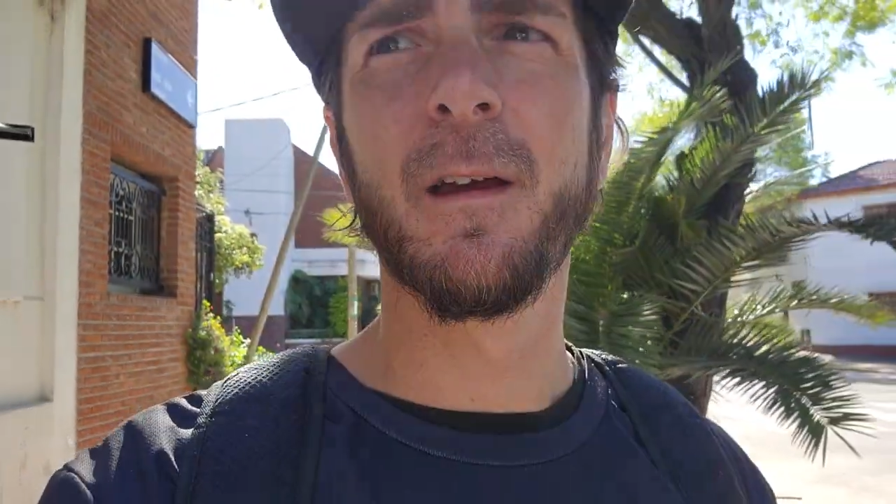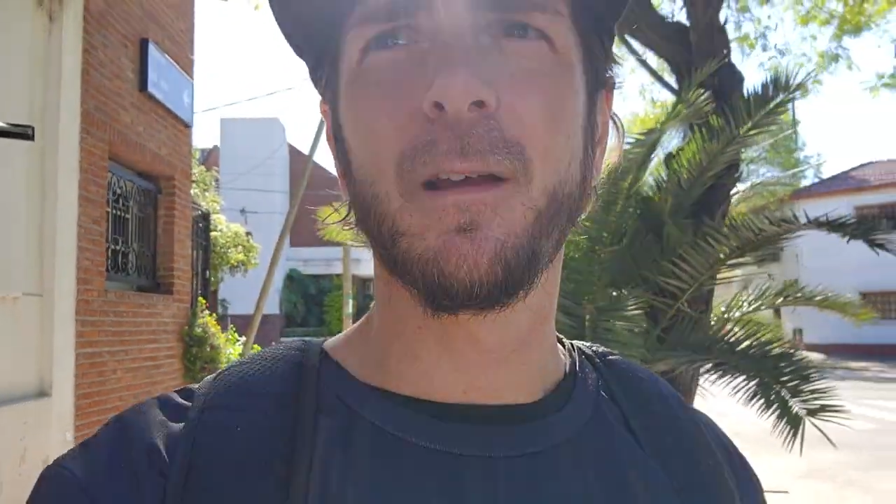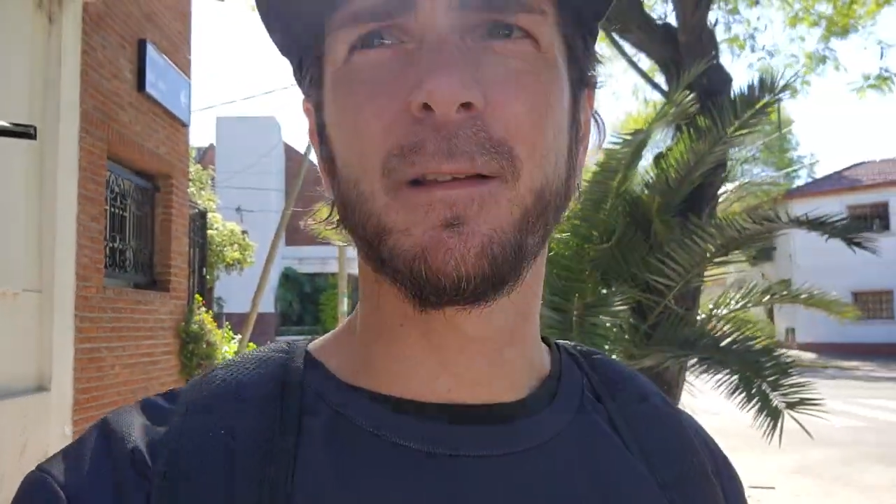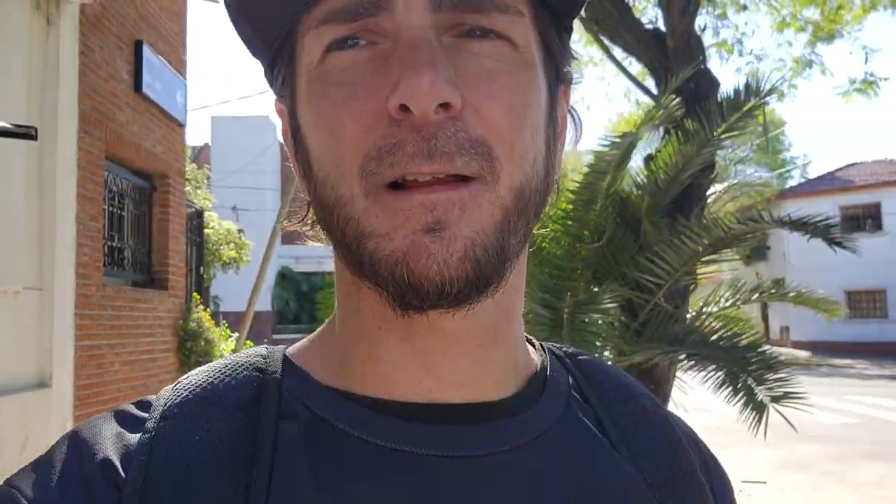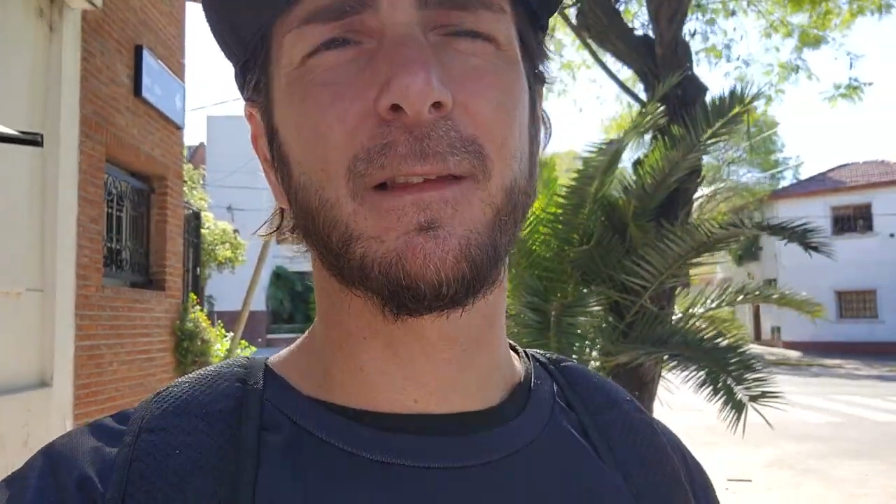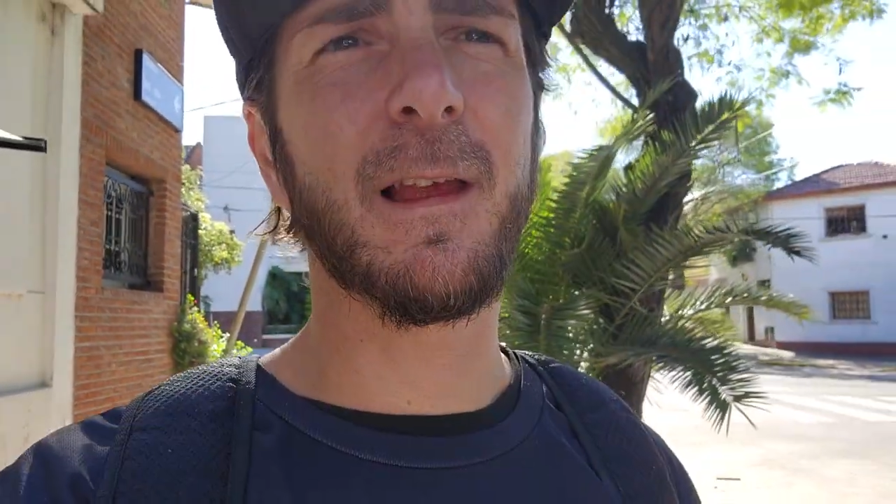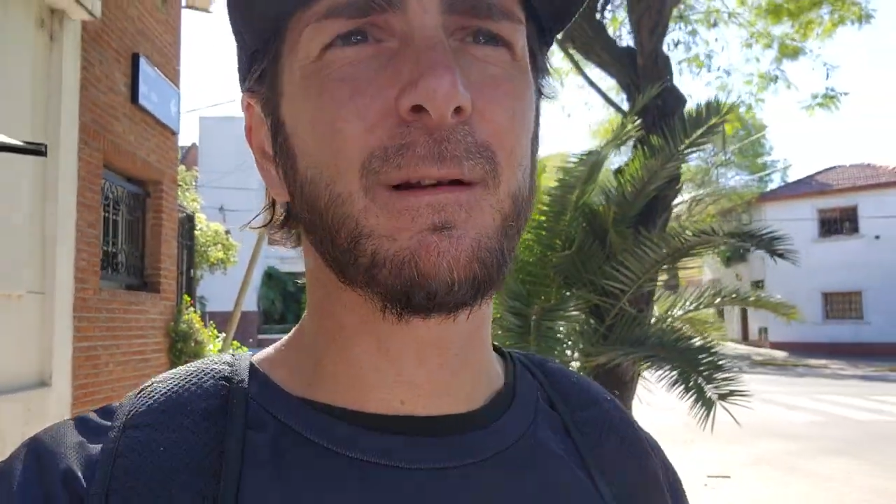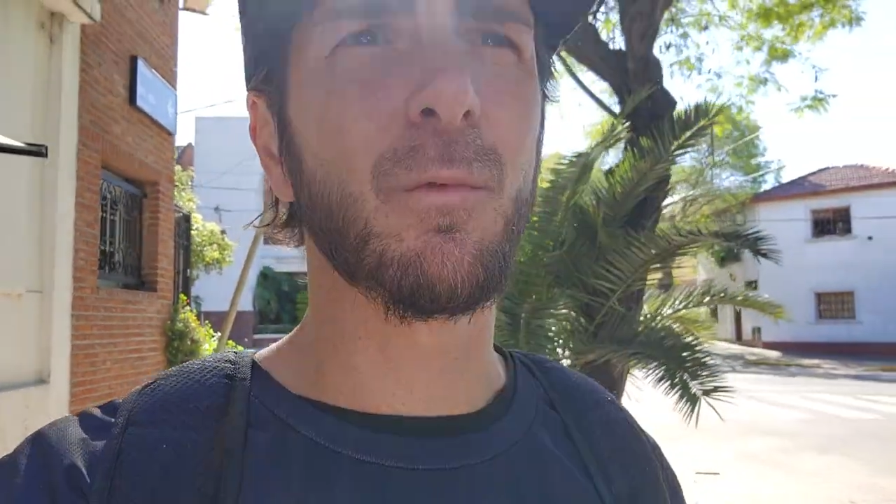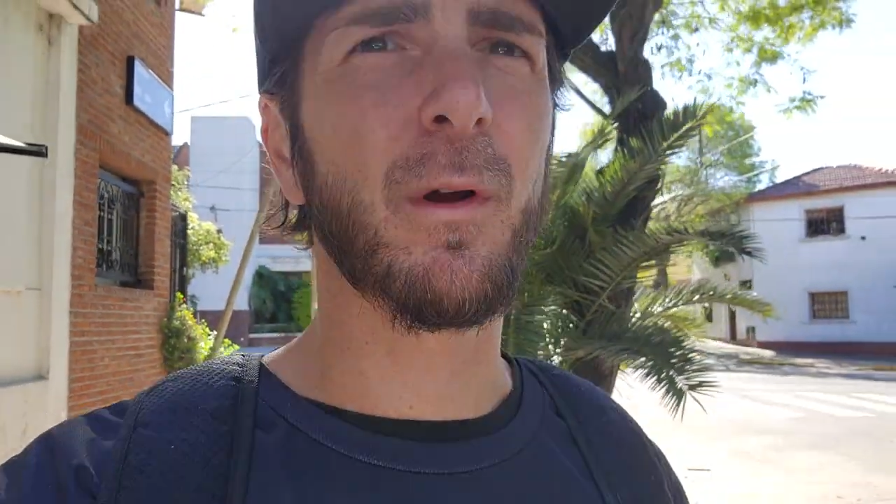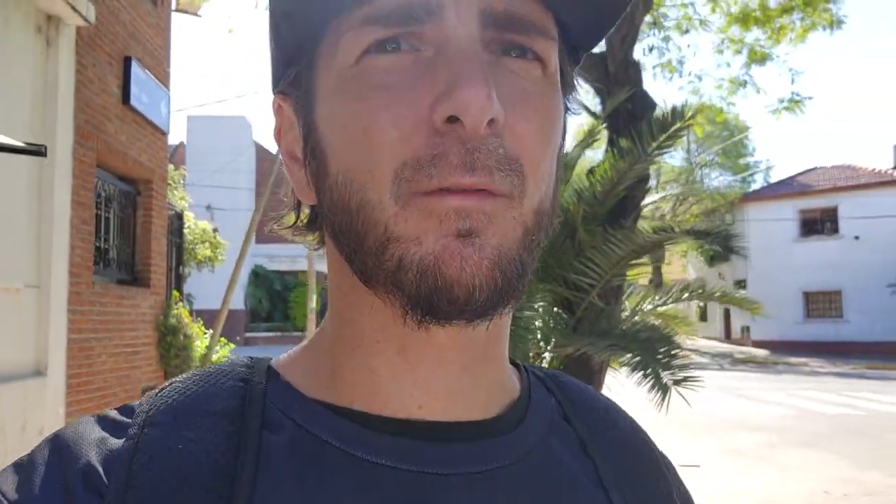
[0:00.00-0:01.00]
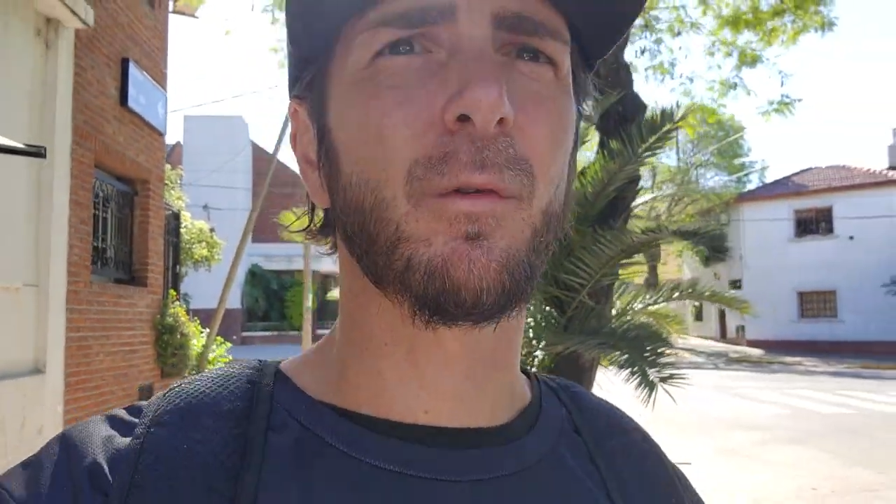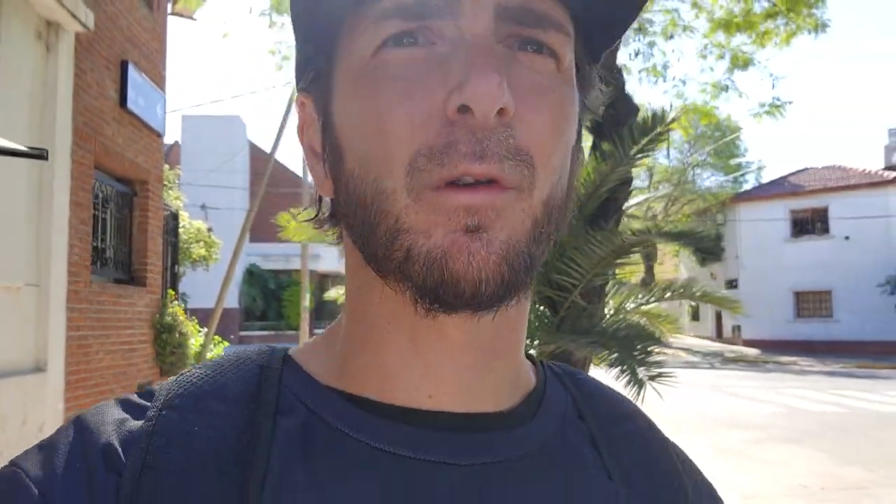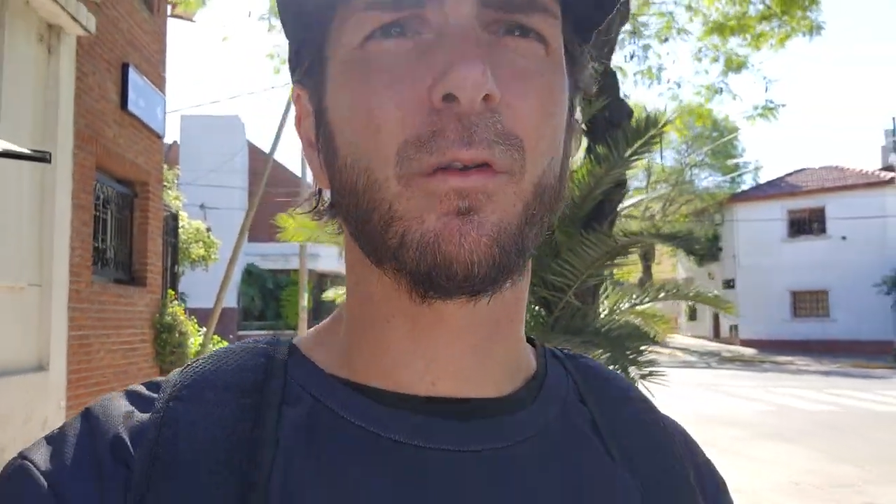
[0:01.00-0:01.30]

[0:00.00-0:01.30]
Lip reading: San Telmo, everywhere.